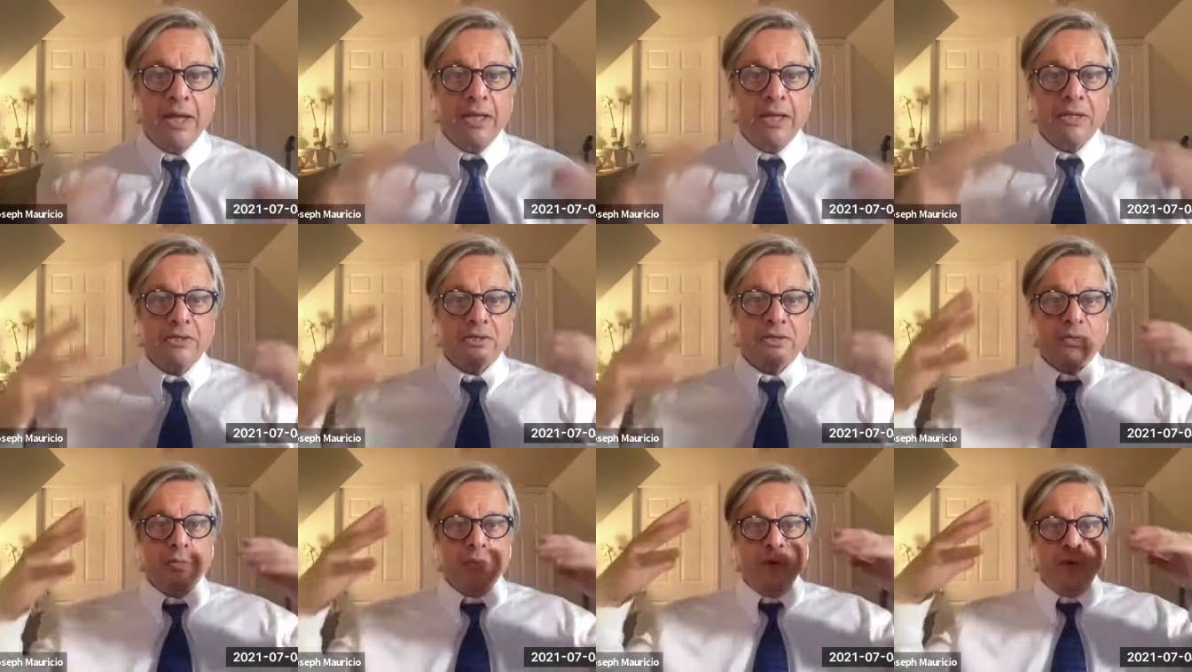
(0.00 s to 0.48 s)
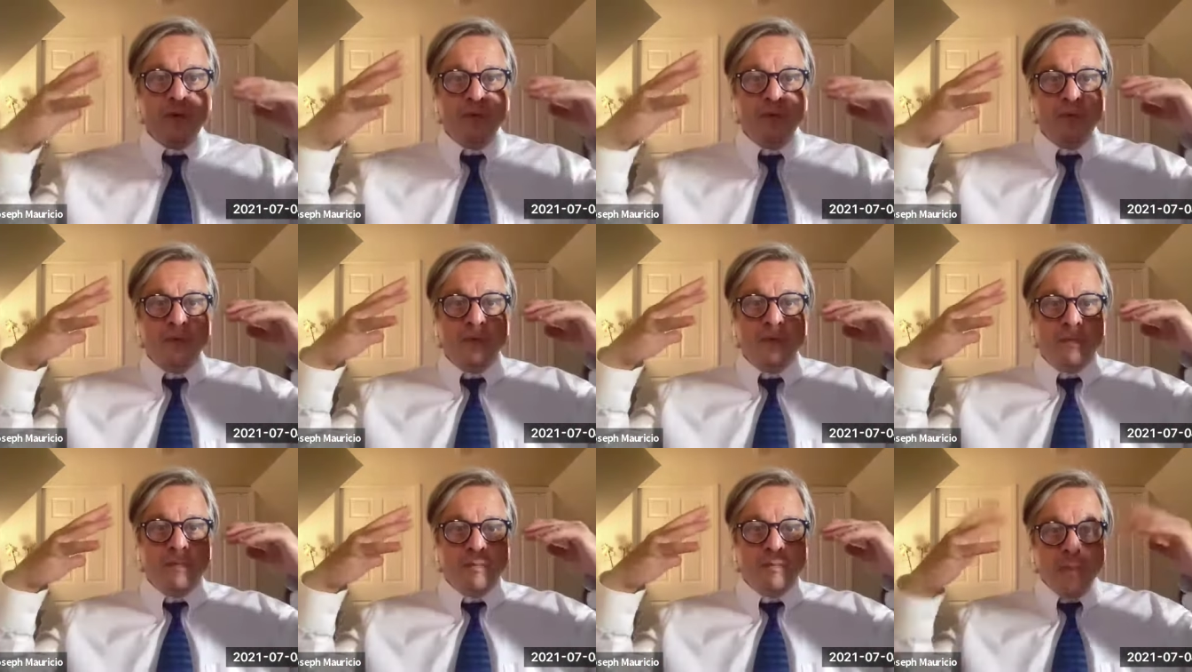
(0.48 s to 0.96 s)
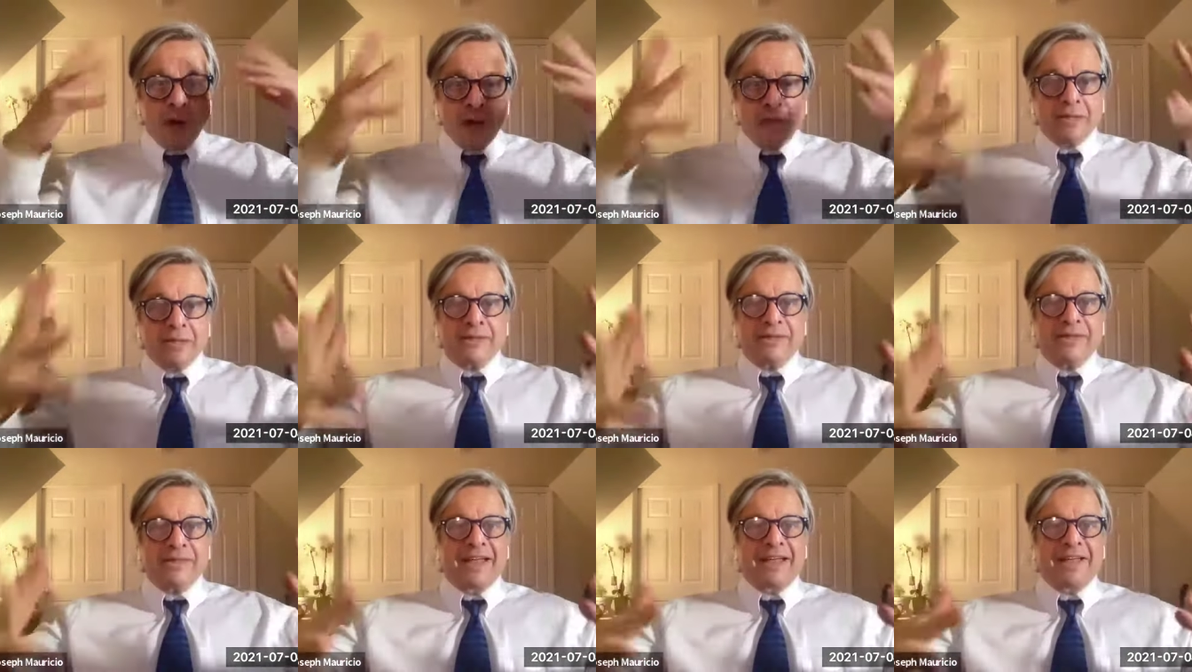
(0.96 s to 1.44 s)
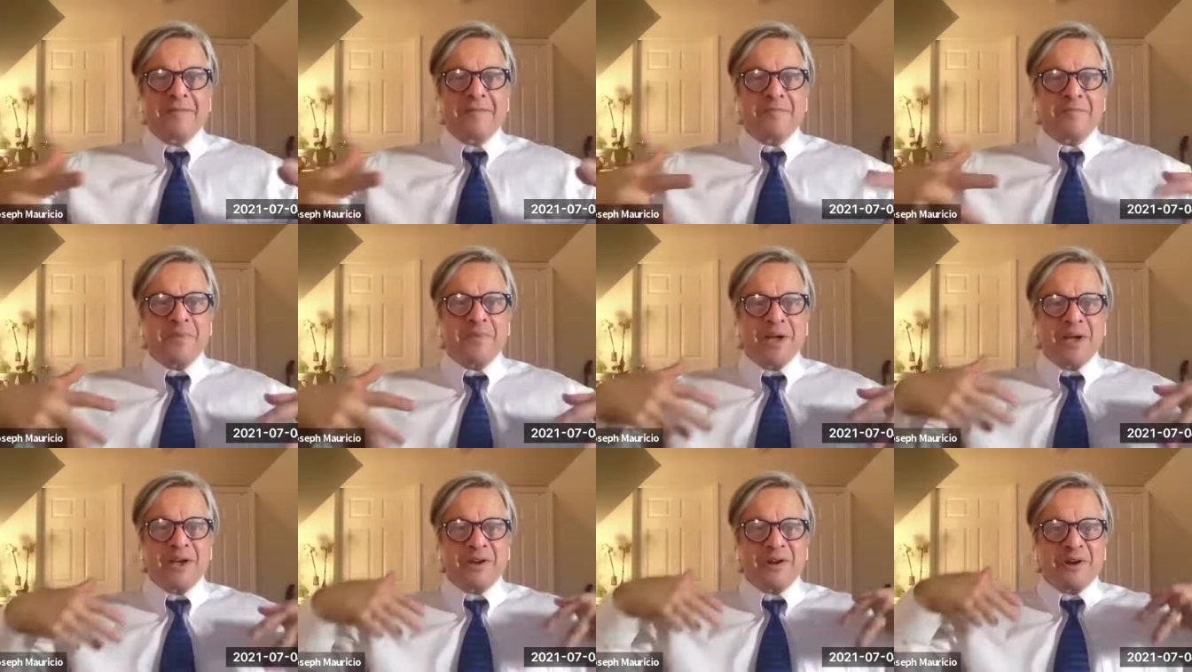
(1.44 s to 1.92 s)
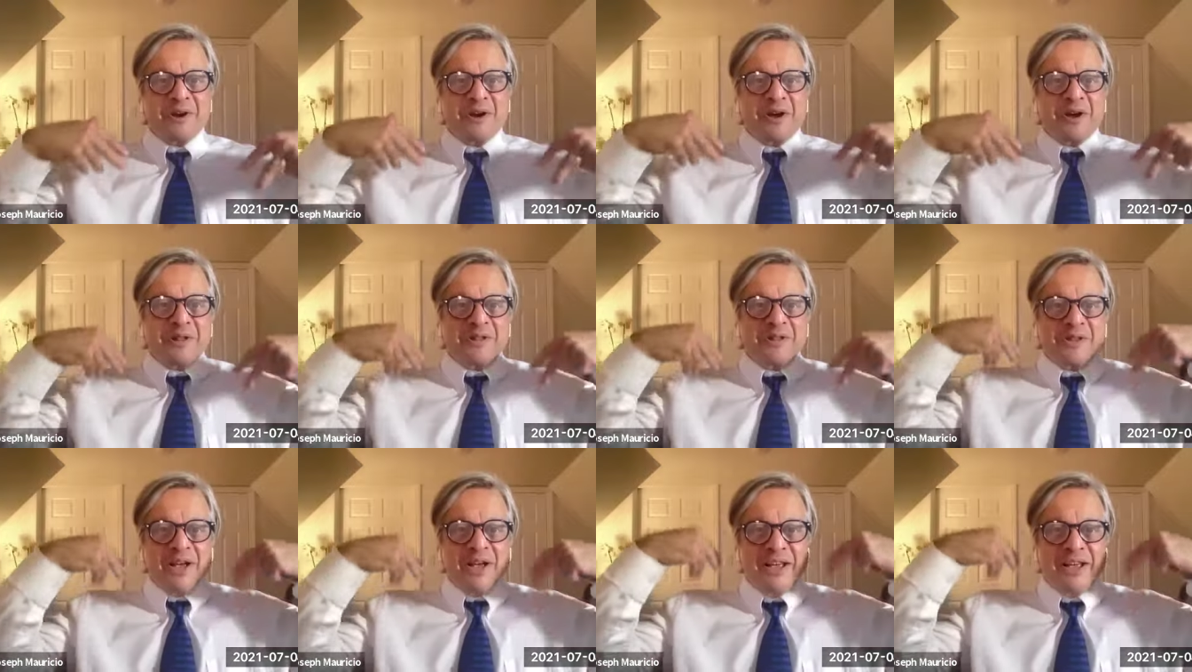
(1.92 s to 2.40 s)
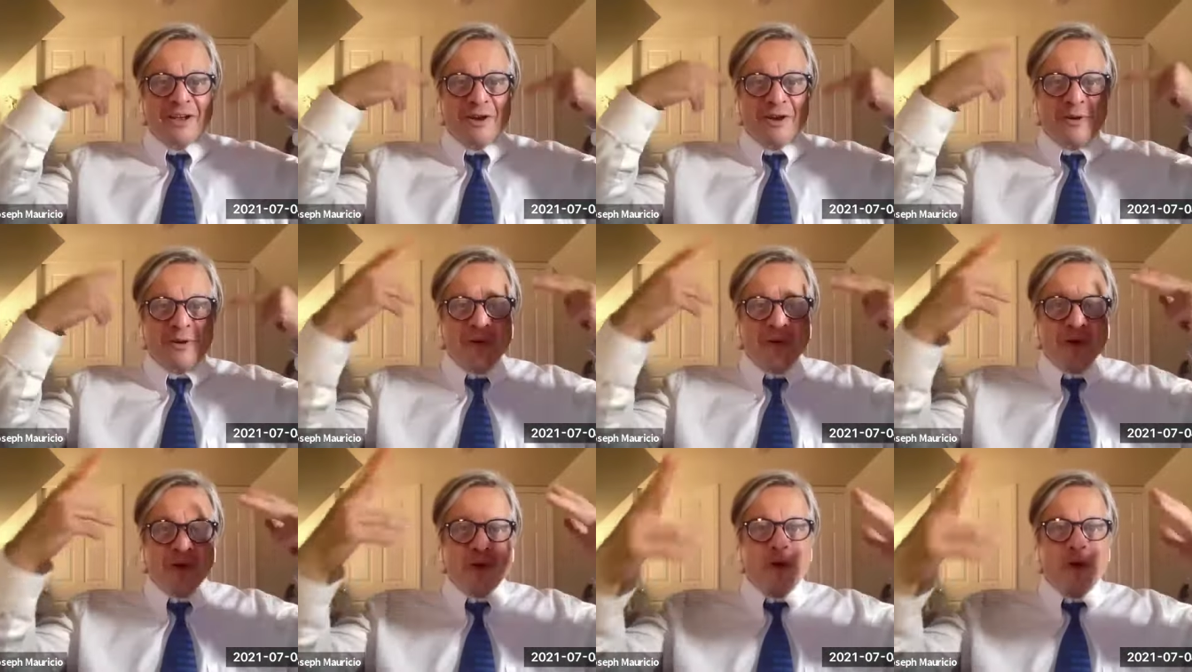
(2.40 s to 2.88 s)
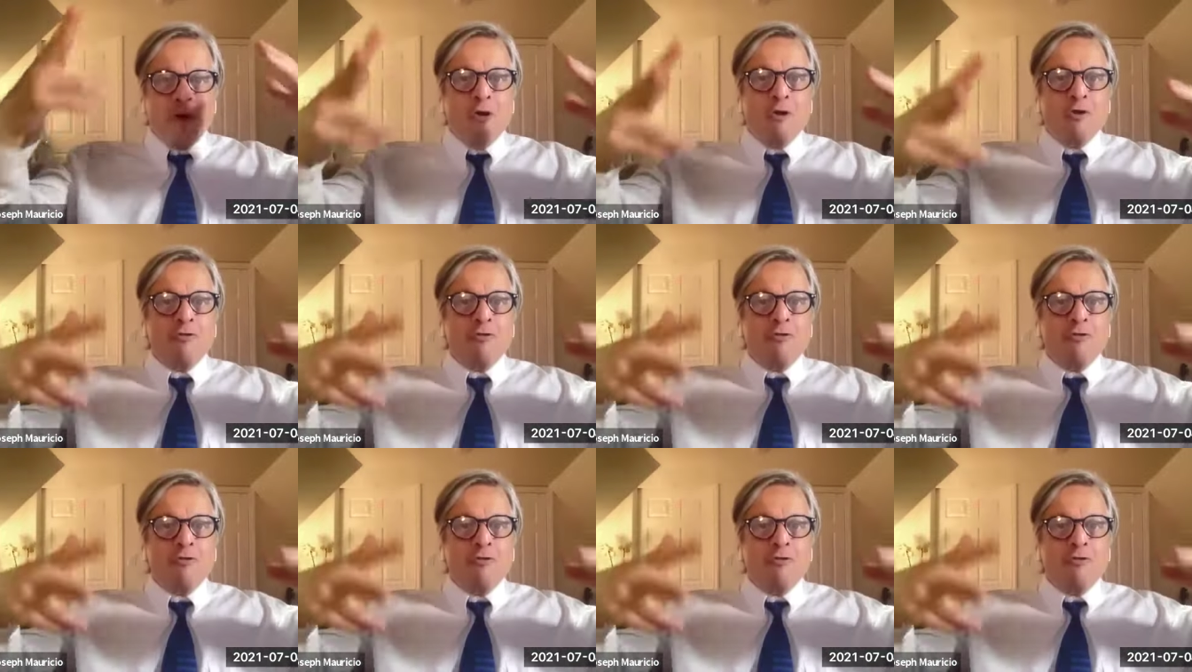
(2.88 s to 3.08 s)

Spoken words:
And we might lay in bed all night going